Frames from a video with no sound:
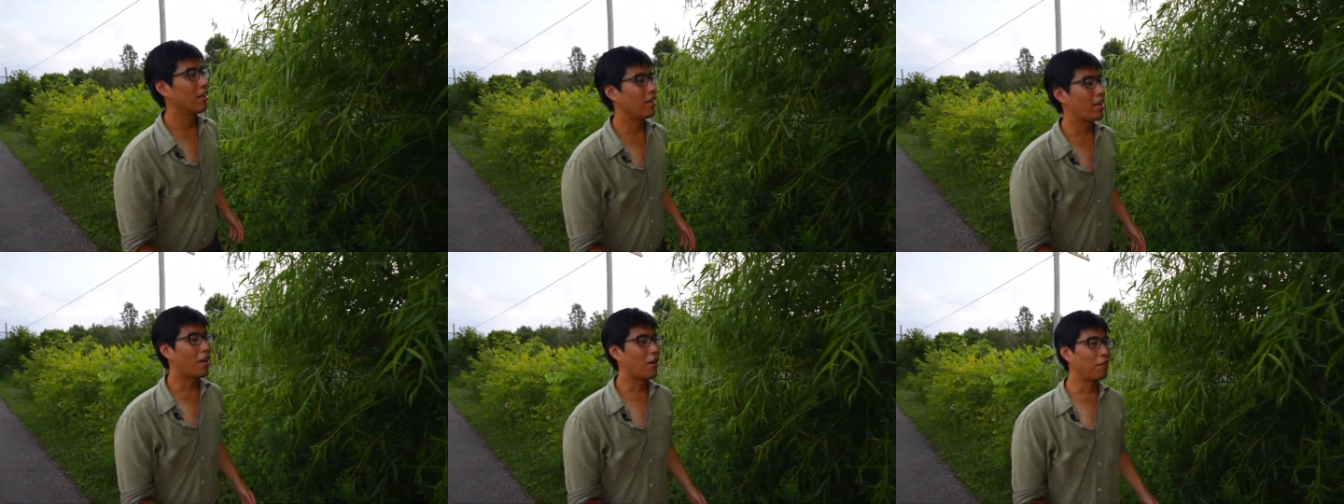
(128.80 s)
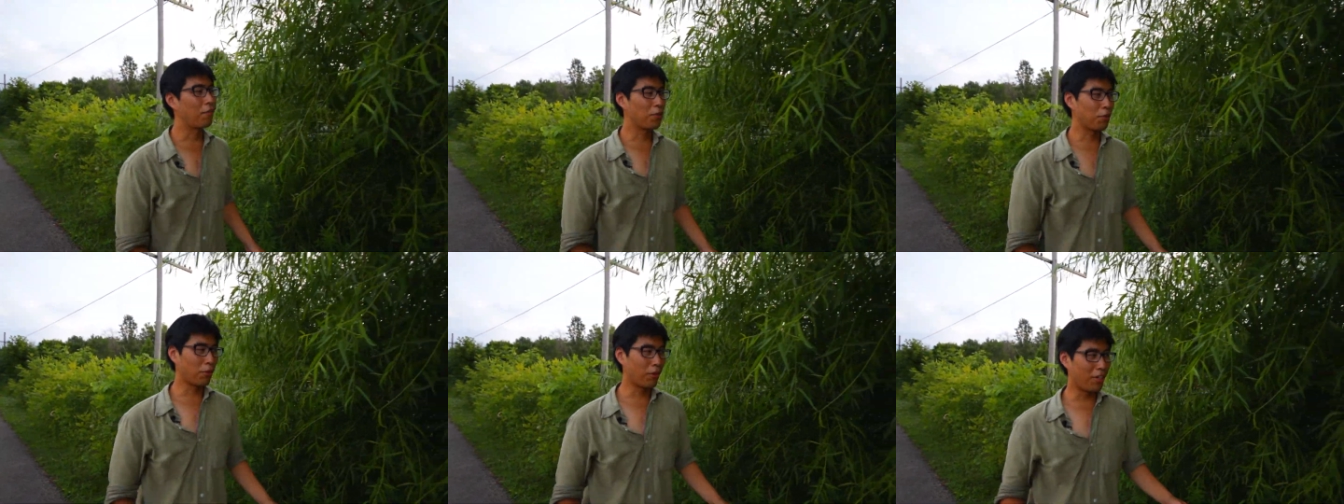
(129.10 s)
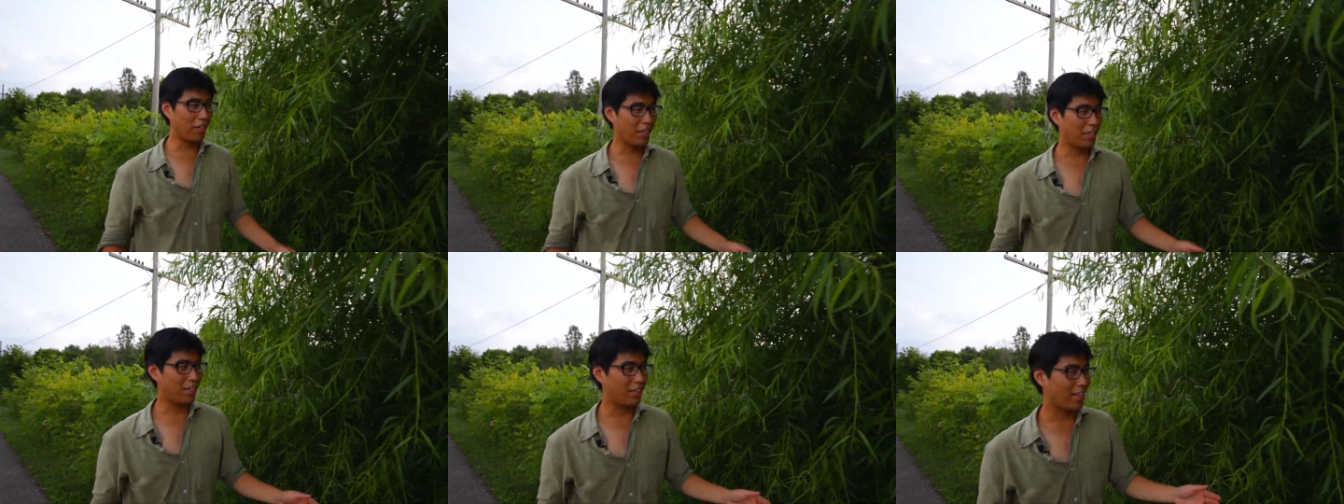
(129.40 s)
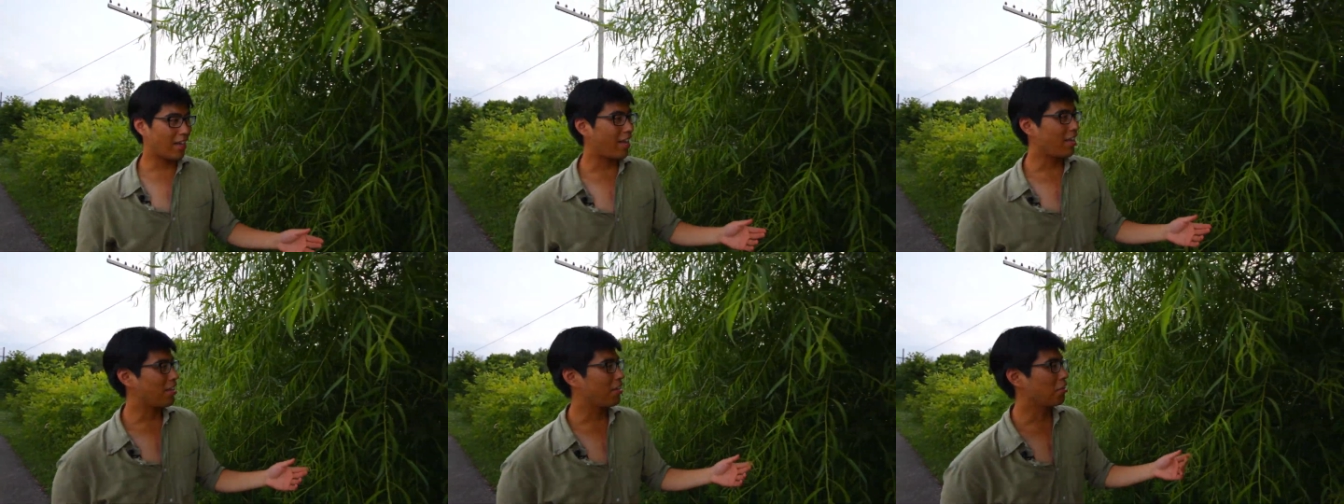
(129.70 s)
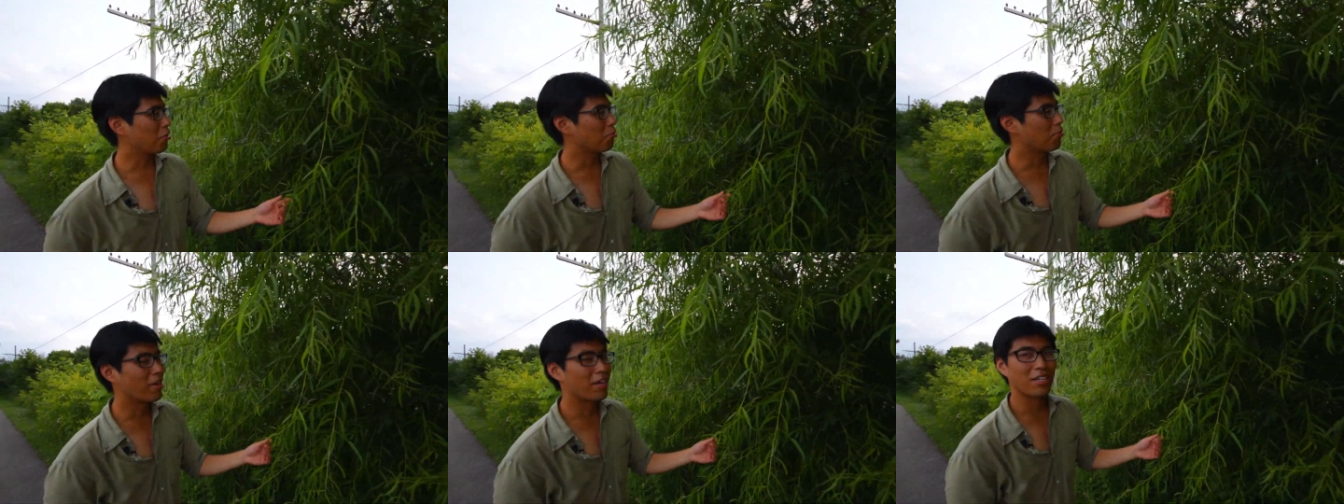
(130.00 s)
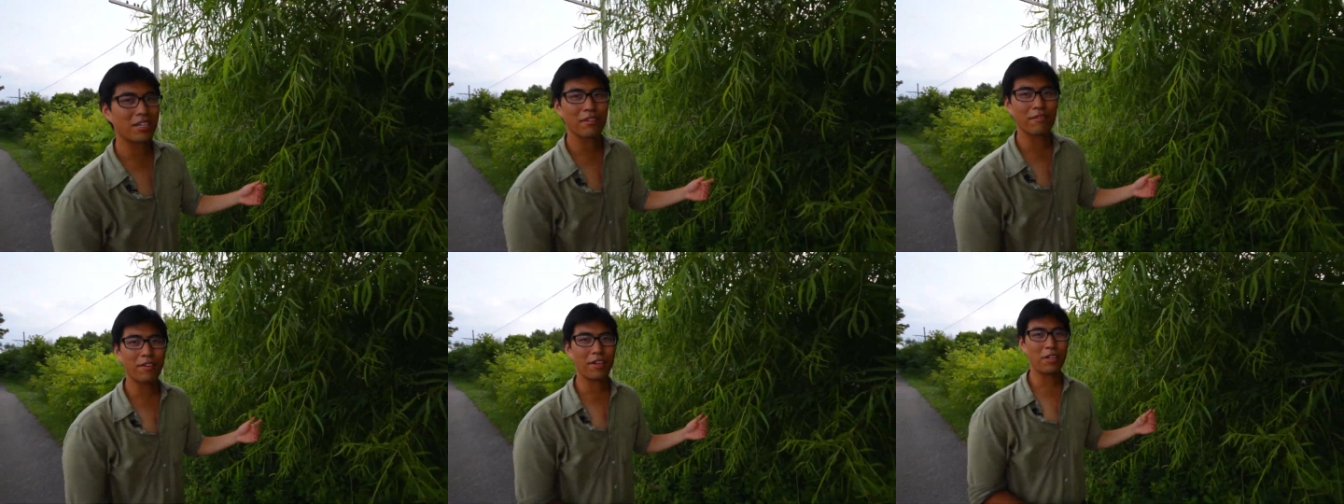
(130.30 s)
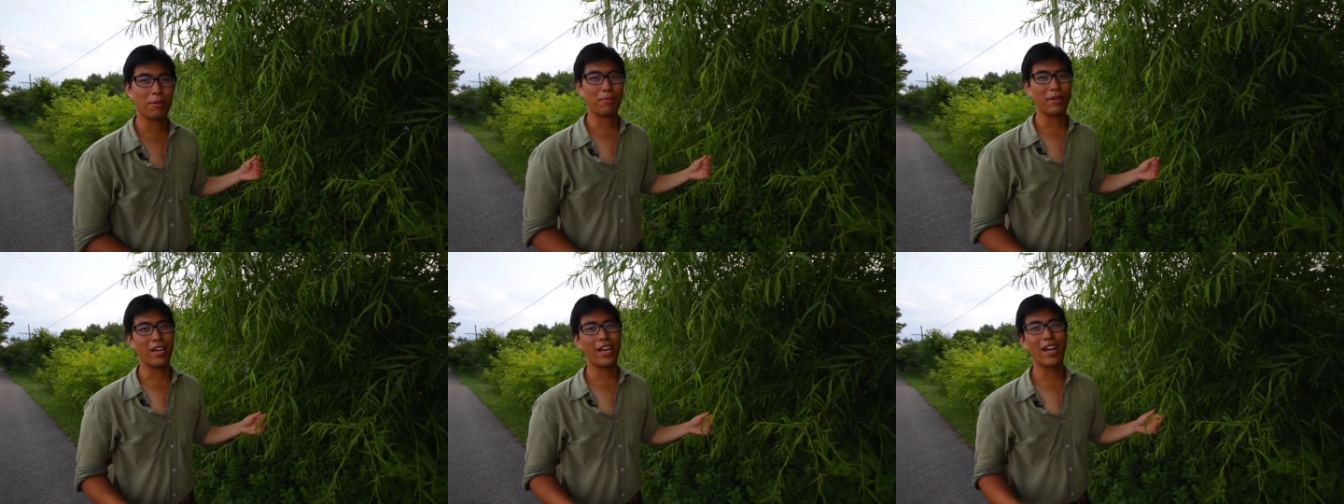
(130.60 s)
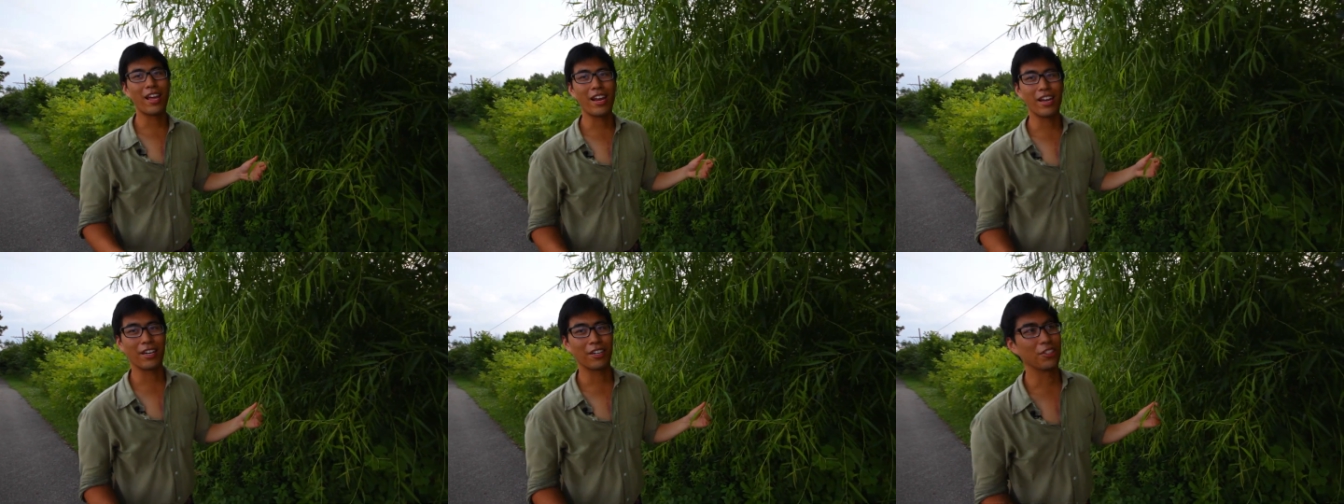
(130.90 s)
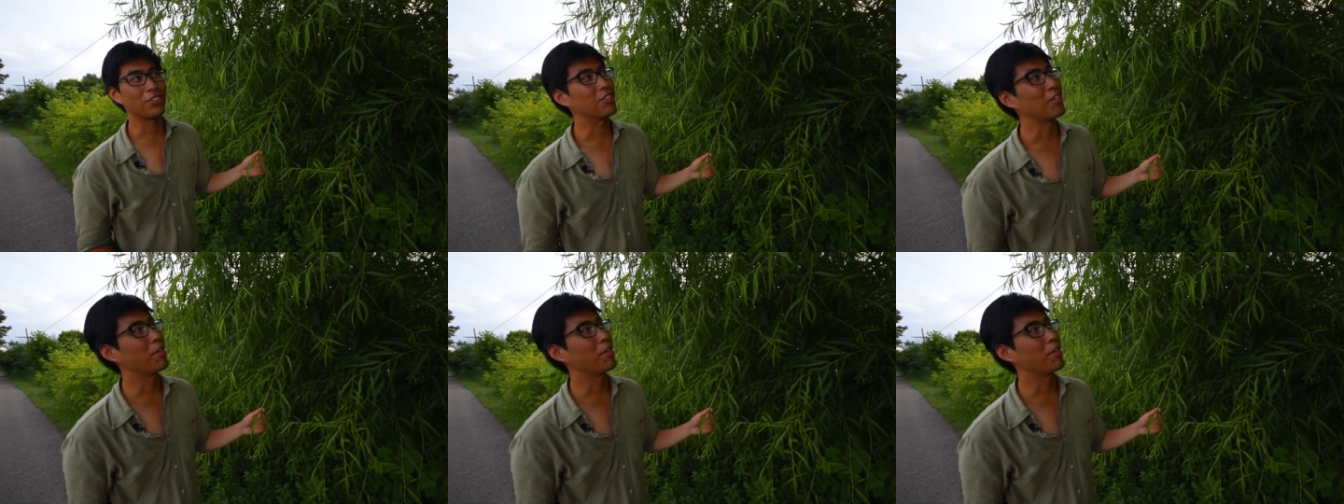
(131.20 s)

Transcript: Now, if you were to eat that, you might develop a headache or